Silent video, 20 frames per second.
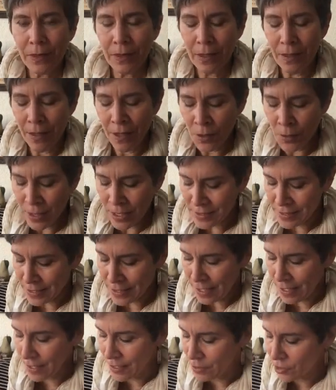Anyways,
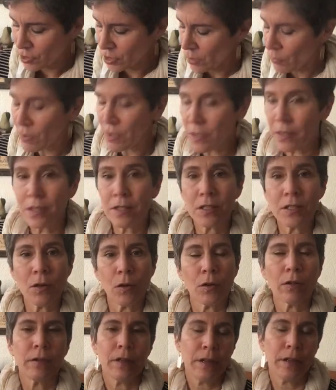
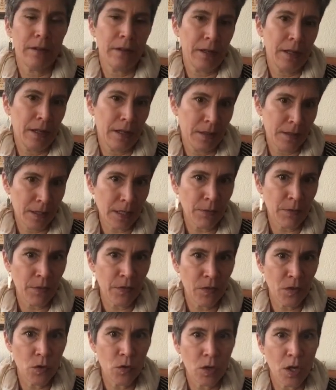or as some of
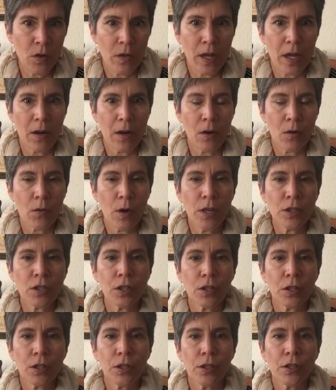you know that are watching
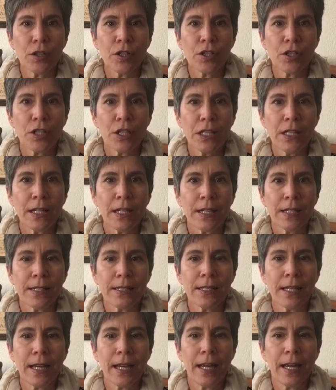her, she does
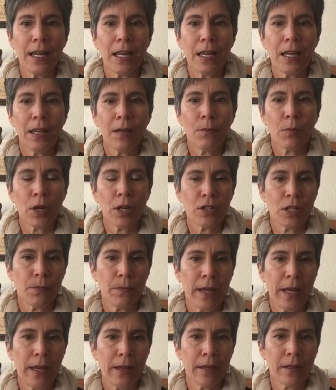a project
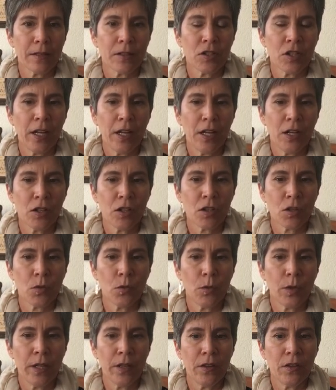bag exchange
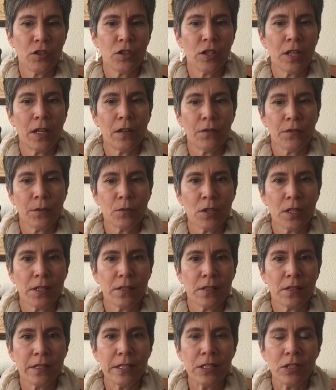with Jen from Jen's
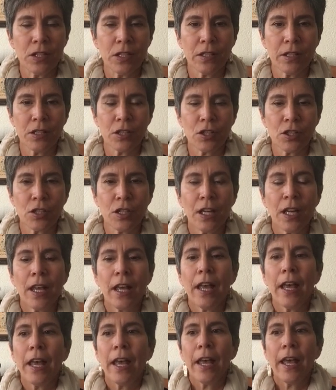Stitching Niche
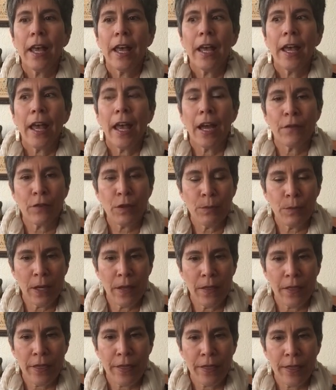every
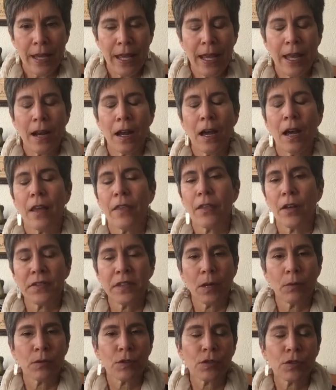month. And I thought
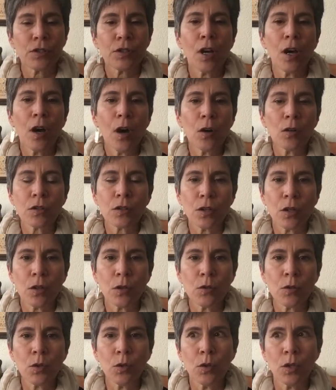that was so, so
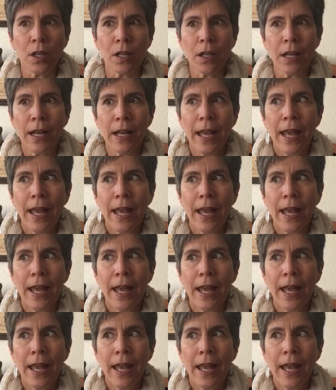cool.